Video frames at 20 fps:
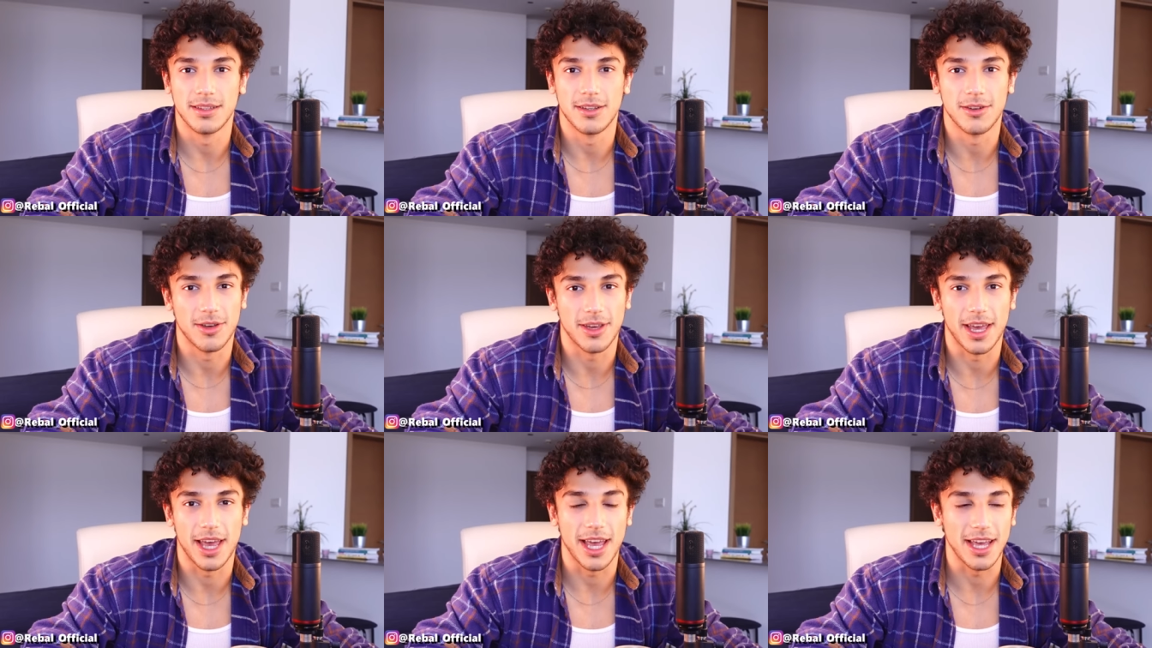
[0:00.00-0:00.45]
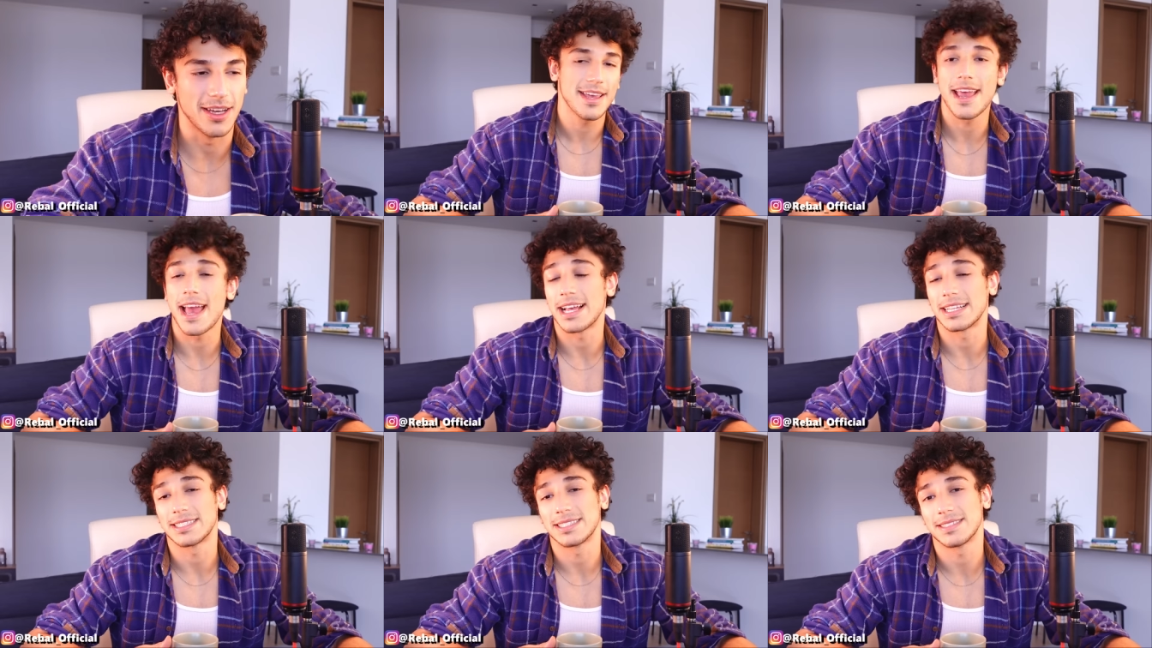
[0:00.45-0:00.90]
Okay.
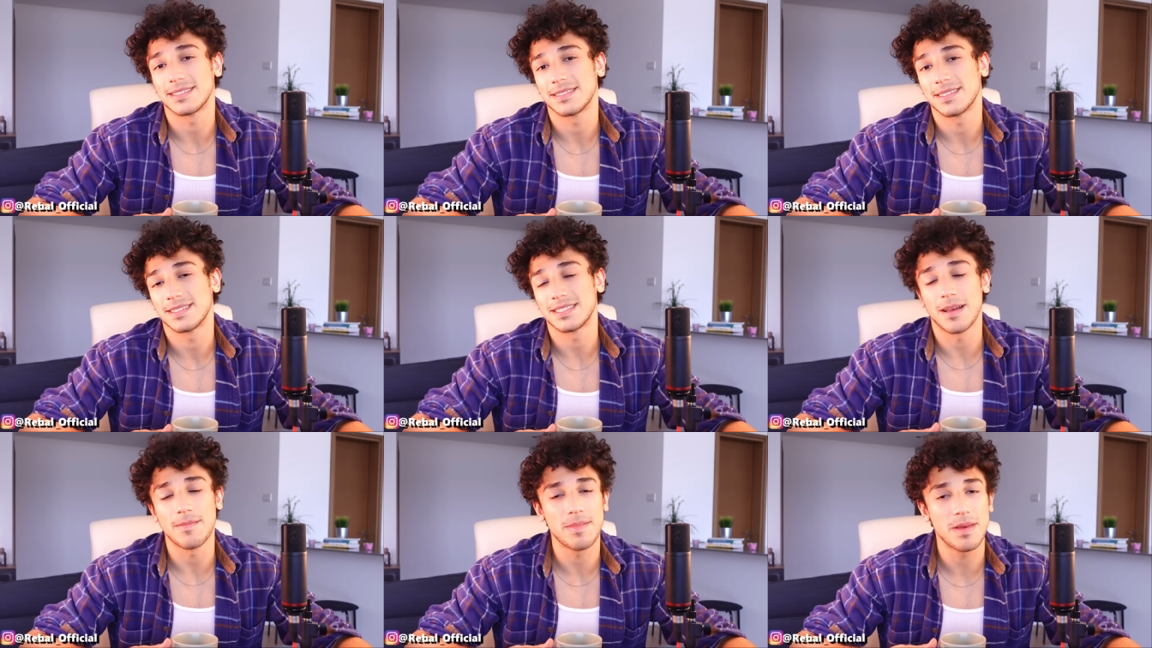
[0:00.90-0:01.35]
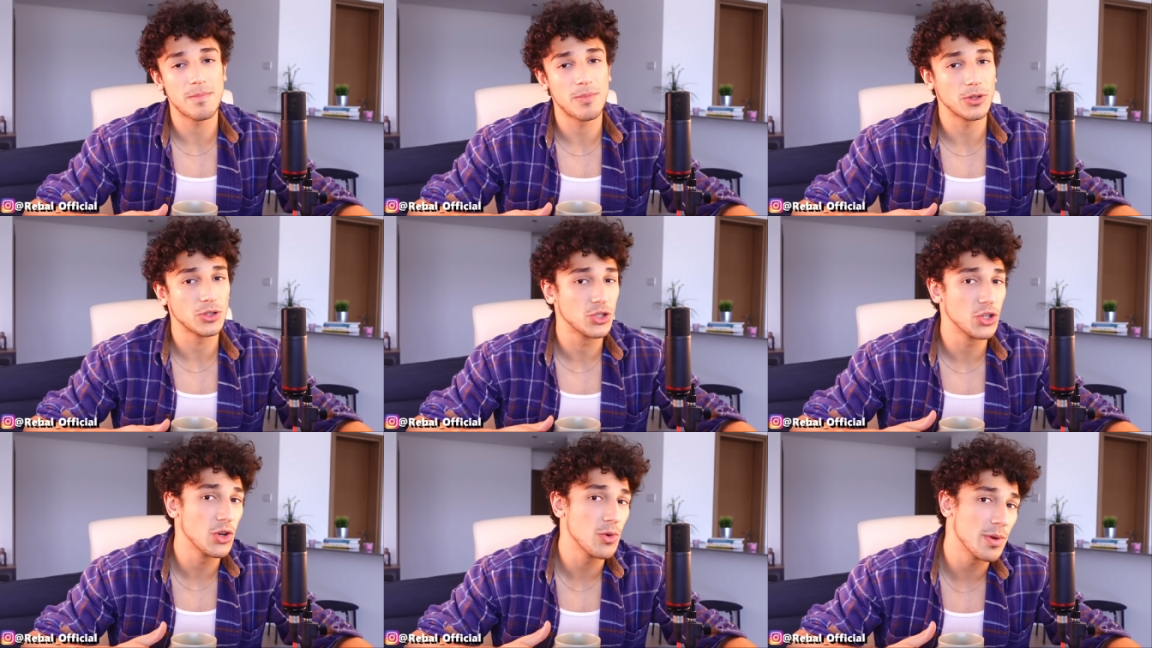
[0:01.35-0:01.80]
Yes, some
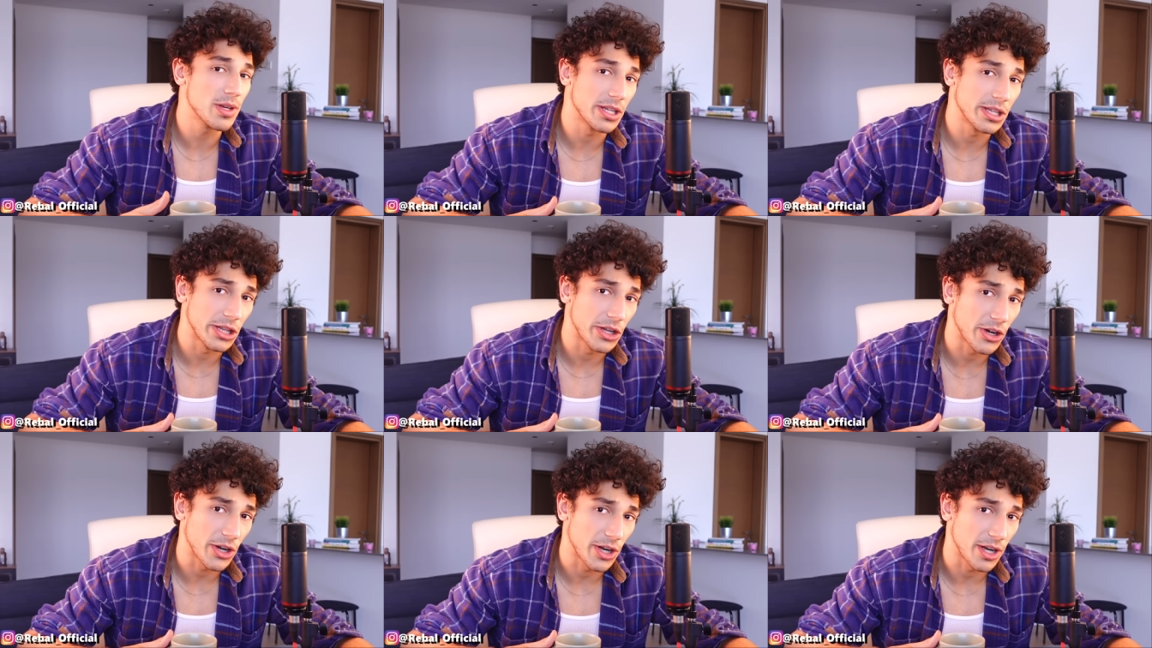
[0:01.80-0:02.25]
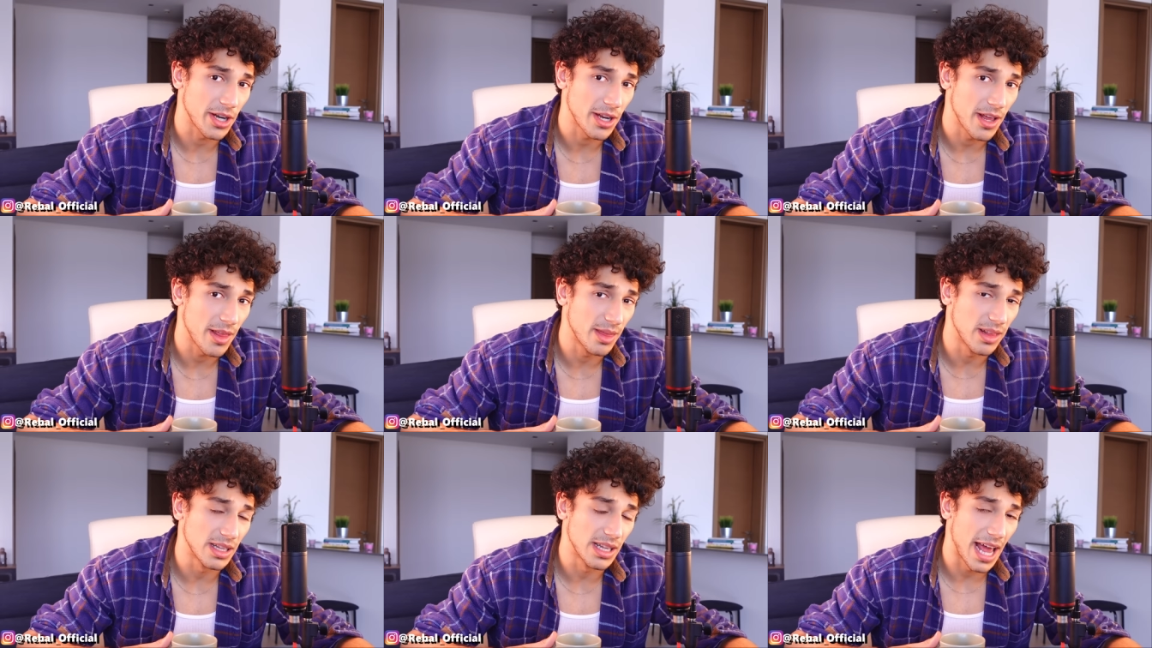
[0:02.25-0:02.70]
people do want to learn
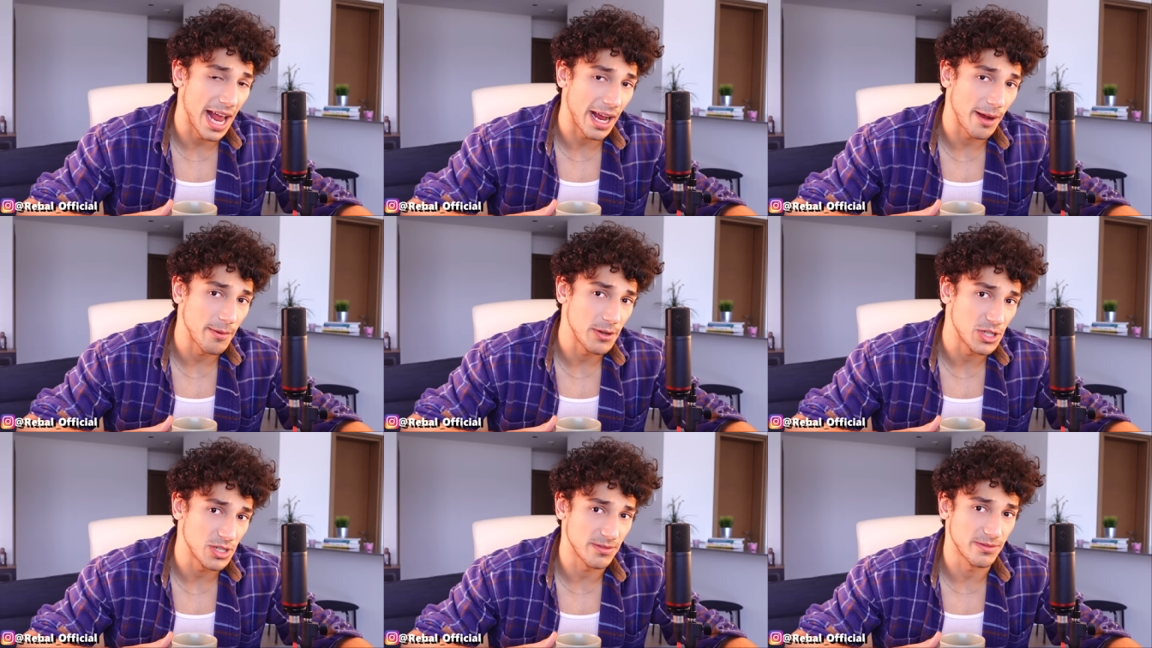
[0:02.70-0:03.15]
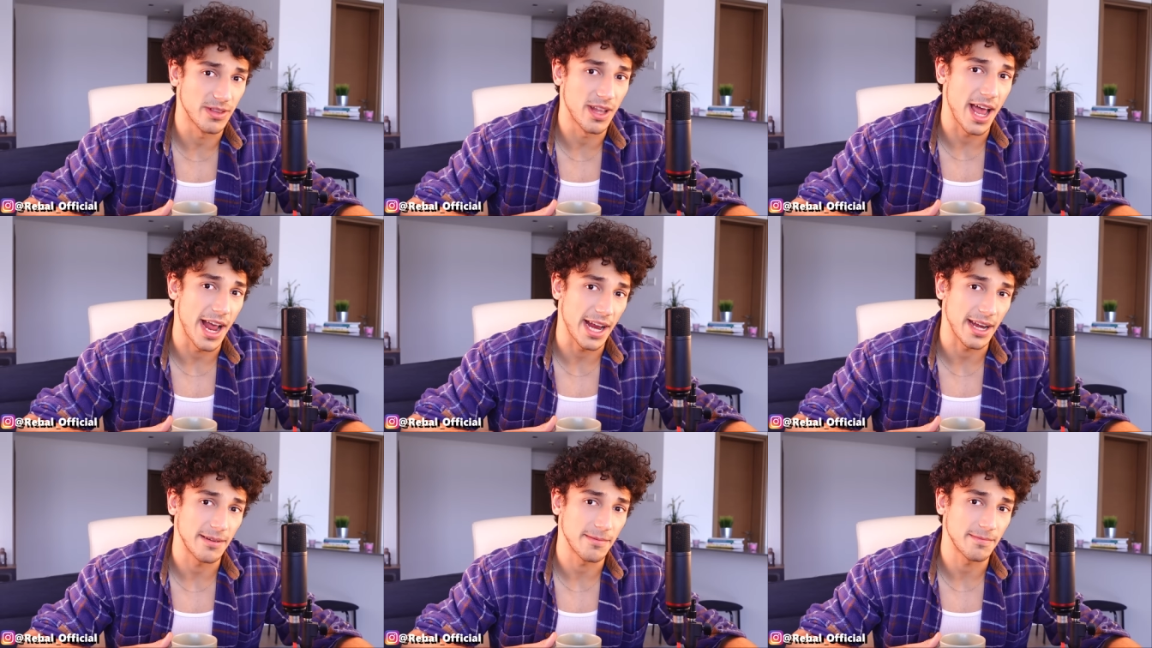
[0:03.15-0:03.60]
the language of
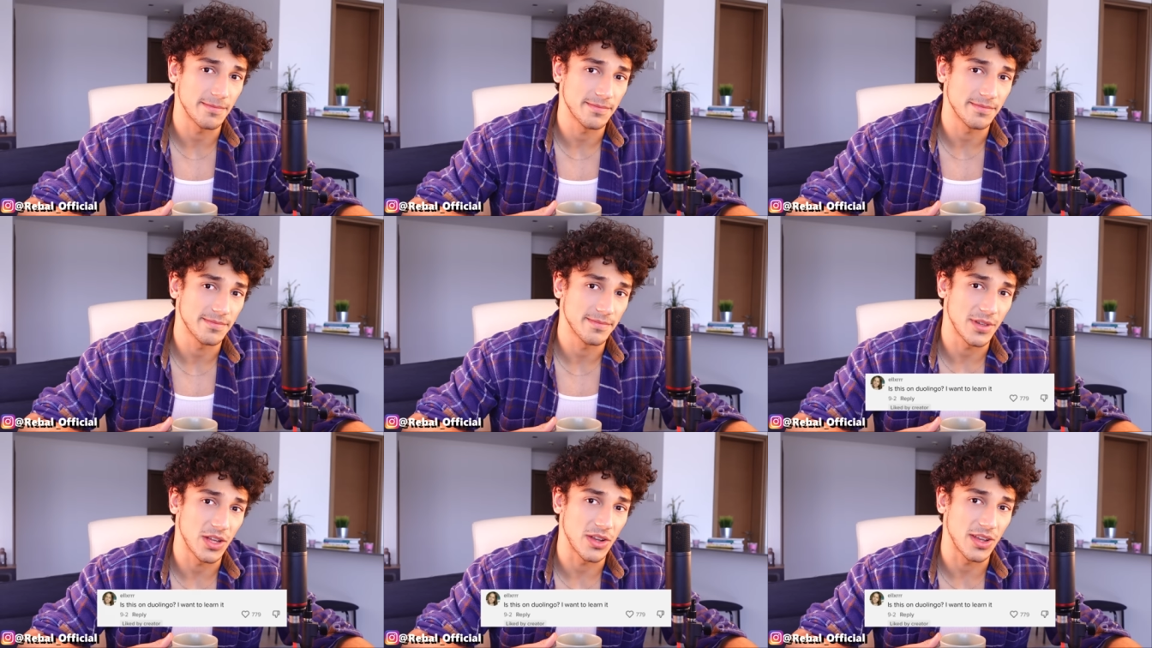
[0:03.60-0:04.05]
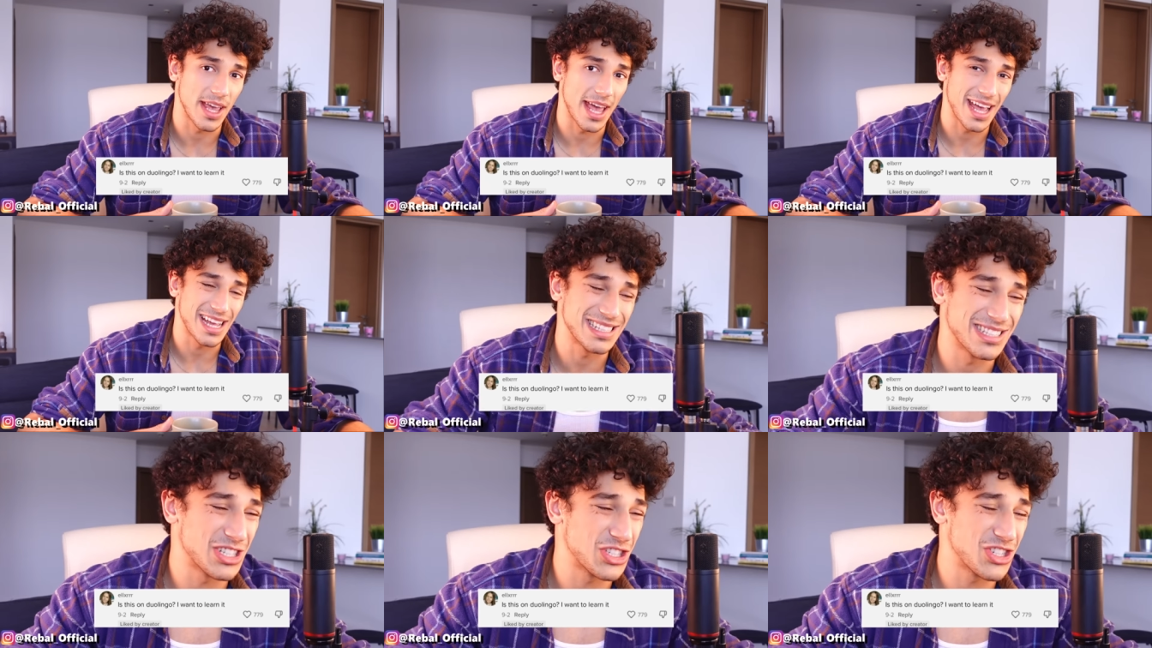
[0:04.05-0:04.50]
light.
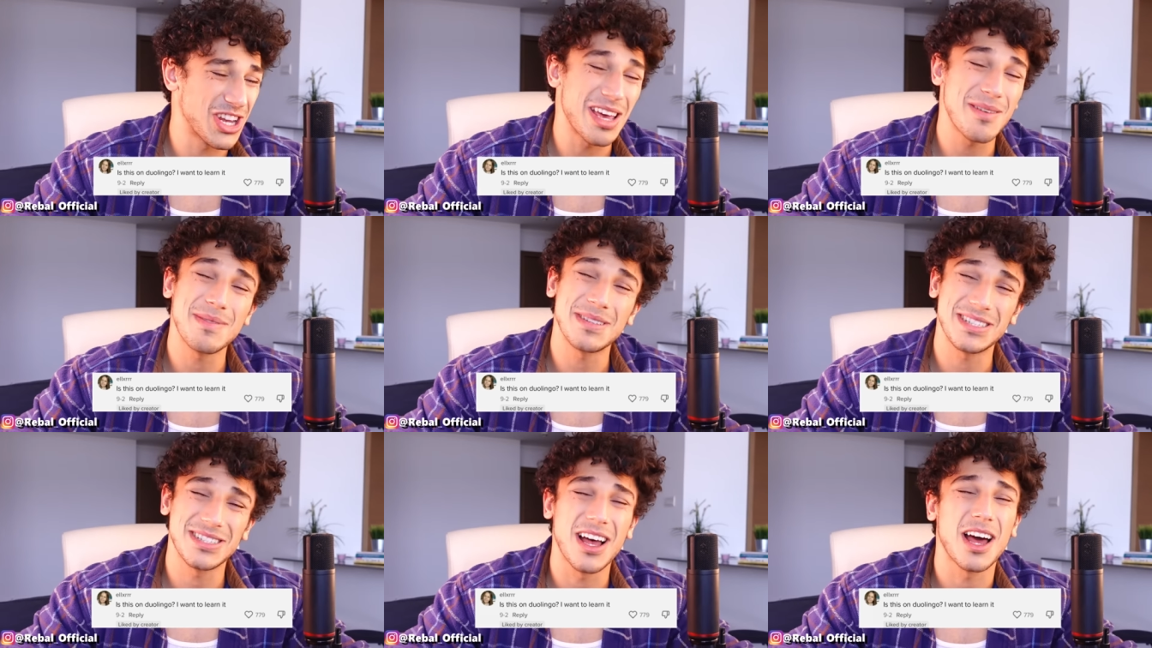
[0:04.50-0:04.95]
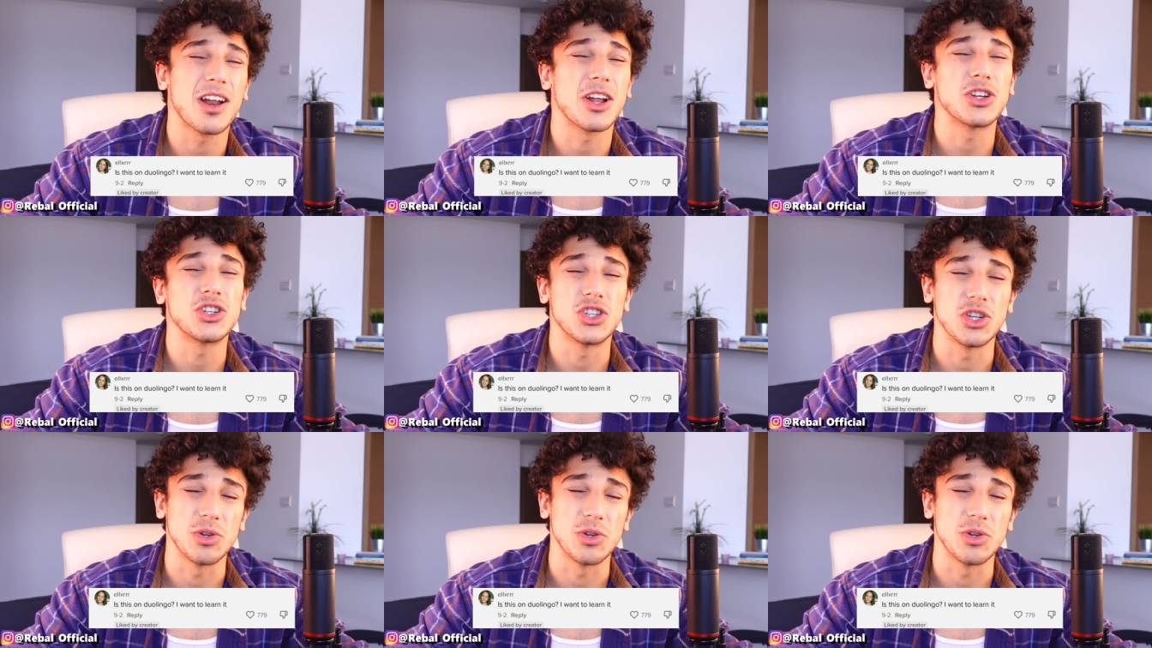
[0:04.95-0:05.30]
Okay, it's a shame it's not on